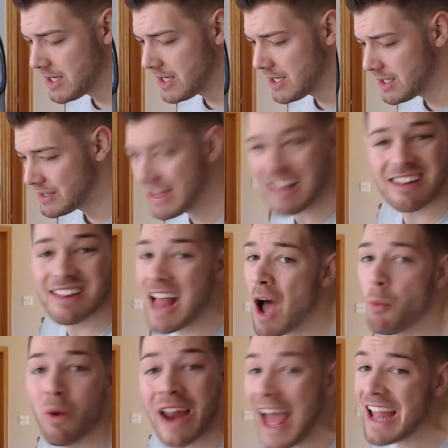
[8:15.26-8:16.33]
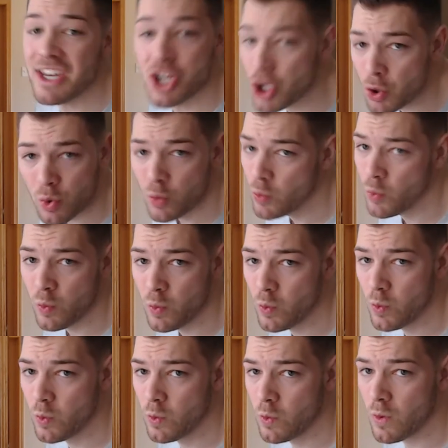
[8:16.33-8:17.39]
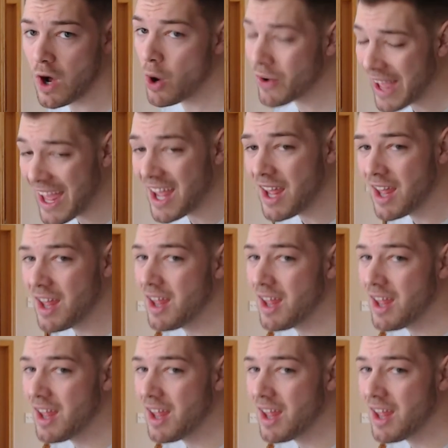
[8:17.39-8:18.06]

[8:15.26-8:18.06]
That's not what I do, okay?